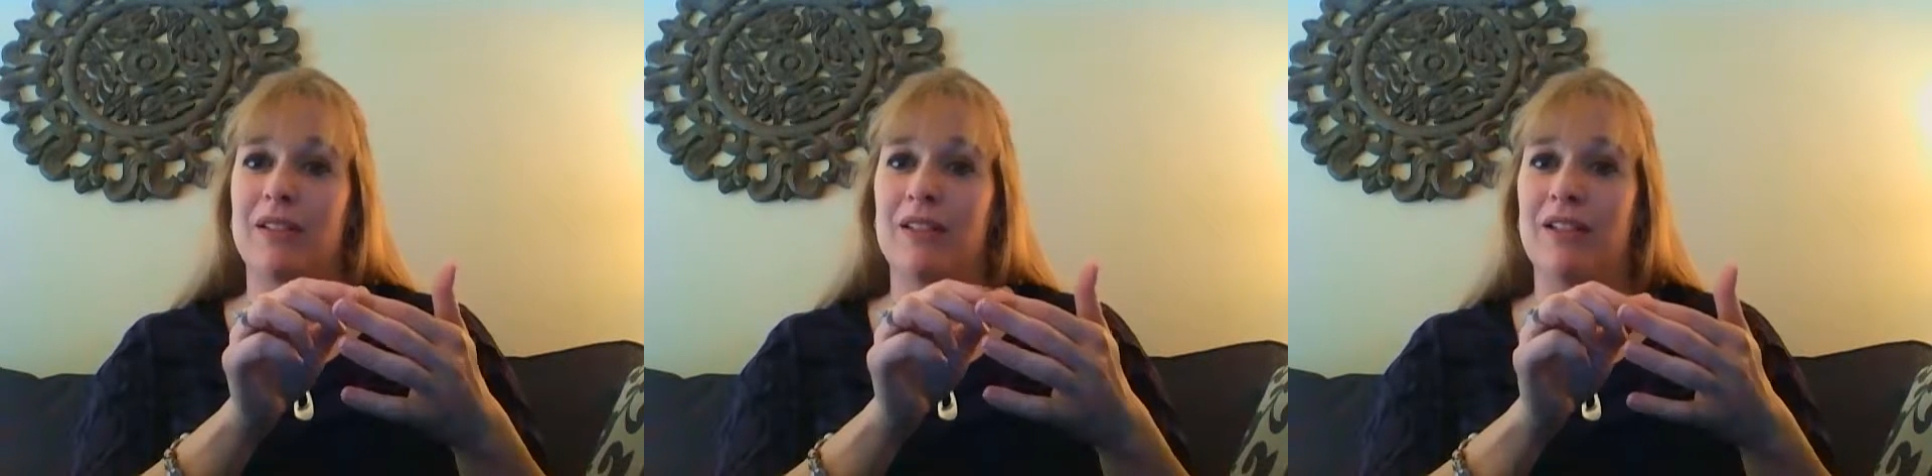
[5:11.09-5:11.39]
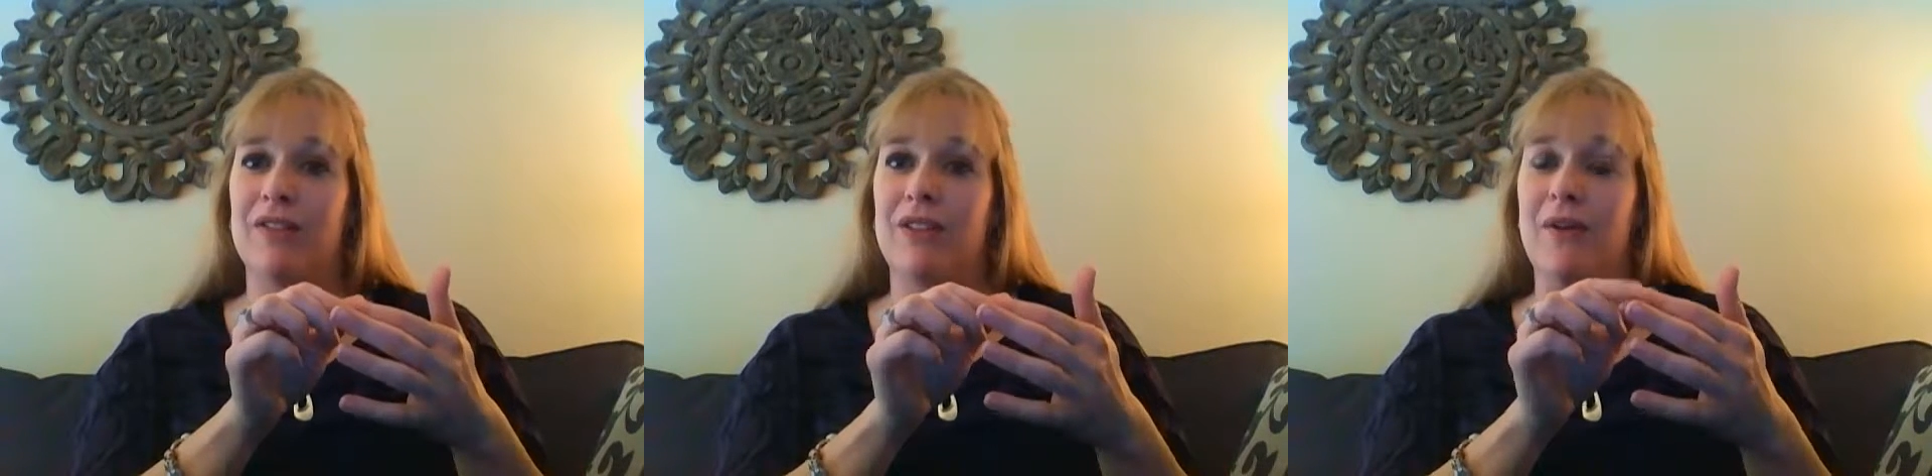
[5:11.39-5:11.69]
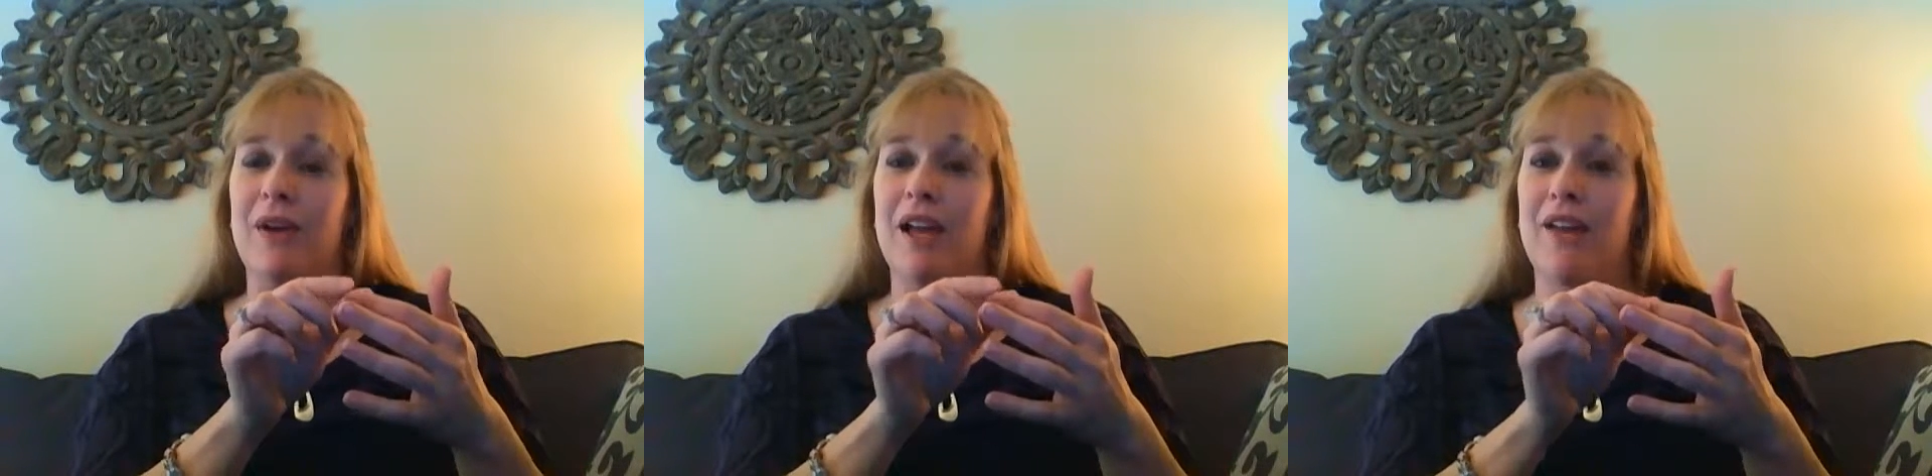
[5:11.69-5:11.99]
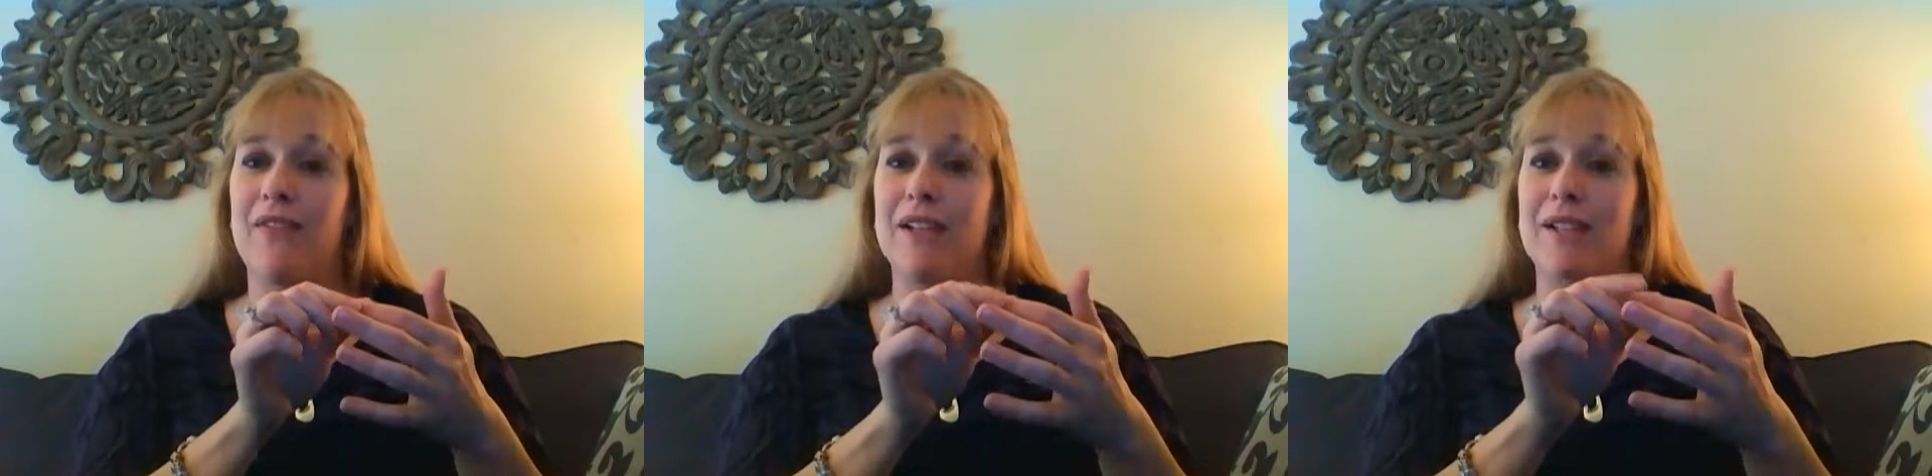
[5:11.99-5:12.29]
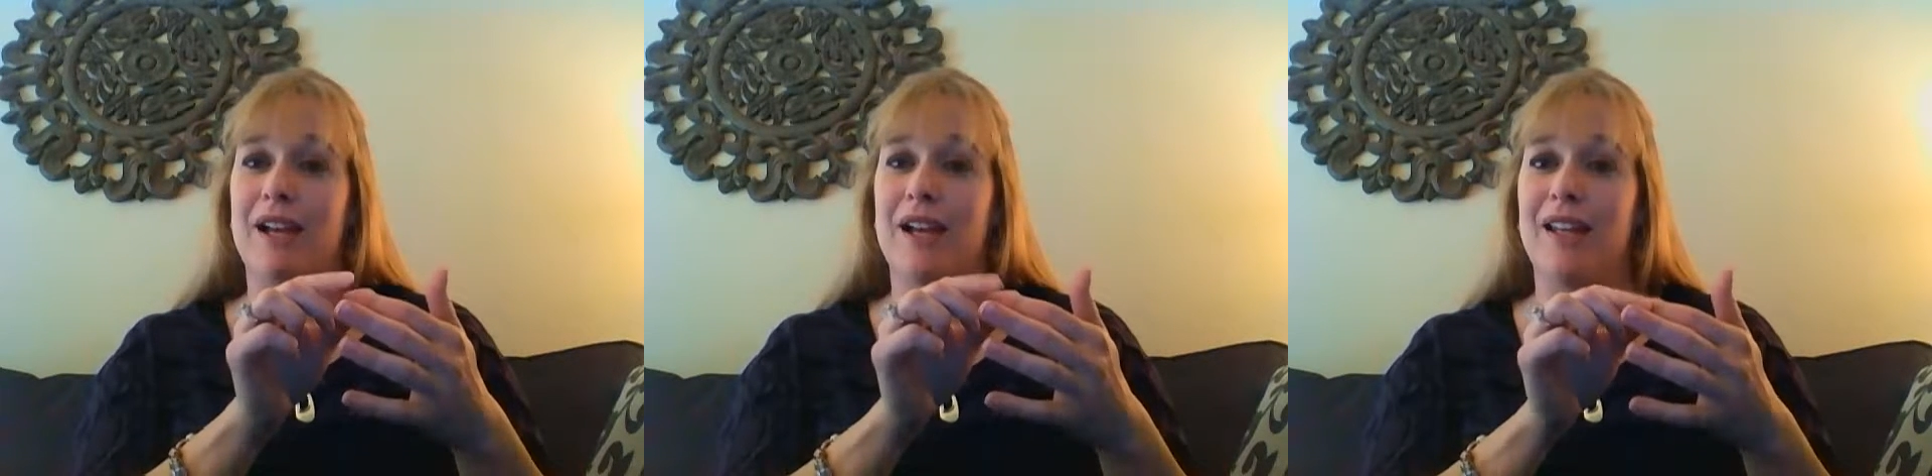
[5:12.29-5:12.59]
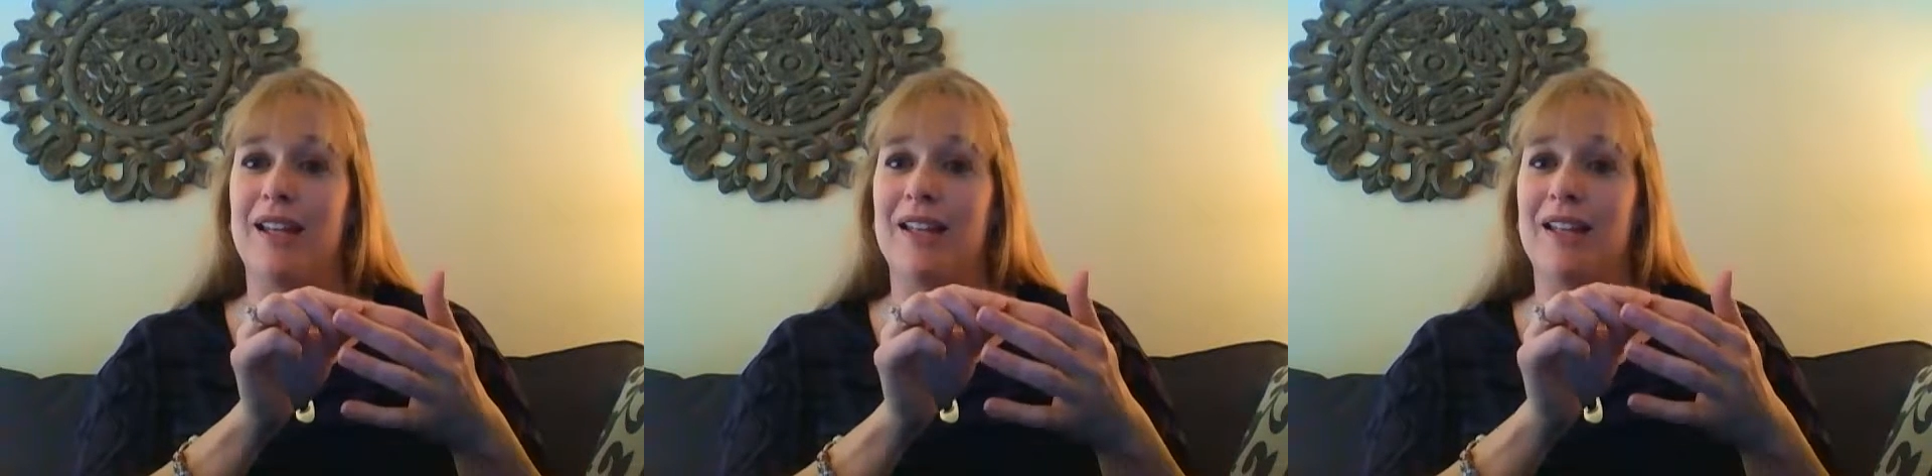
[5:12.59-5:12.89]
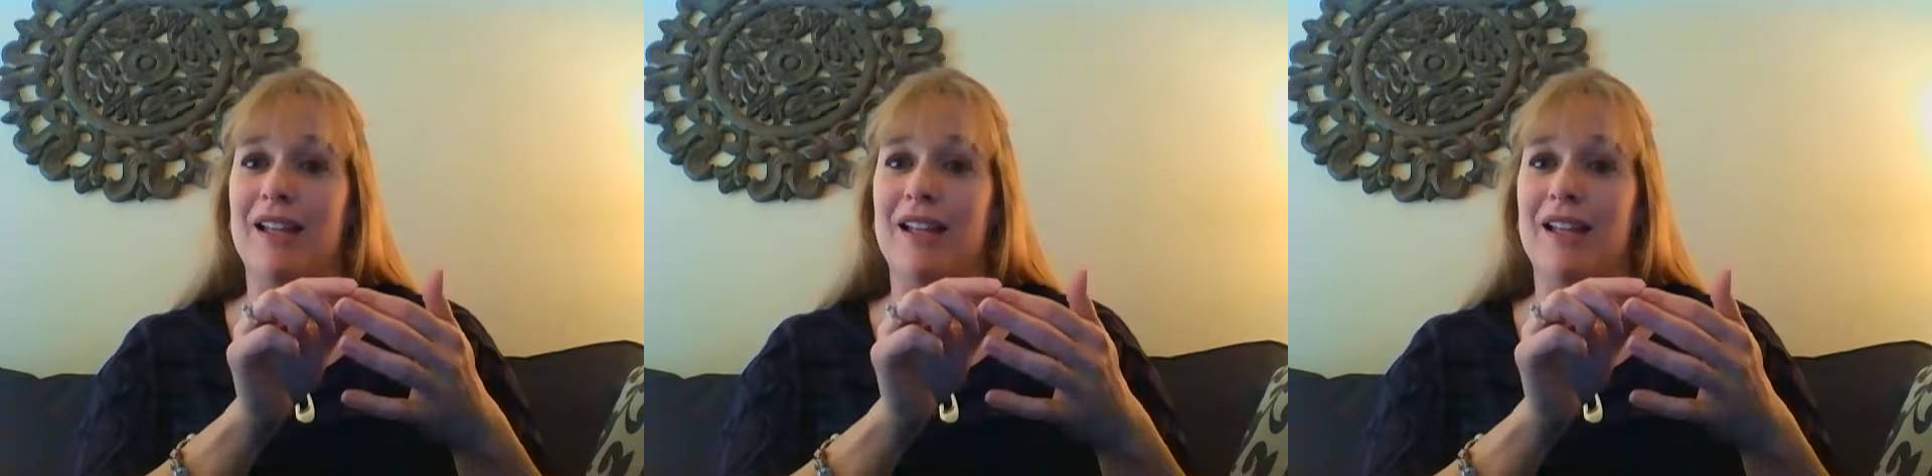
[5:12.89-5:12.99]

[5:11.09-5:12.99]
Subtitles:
Even though I have anxiety,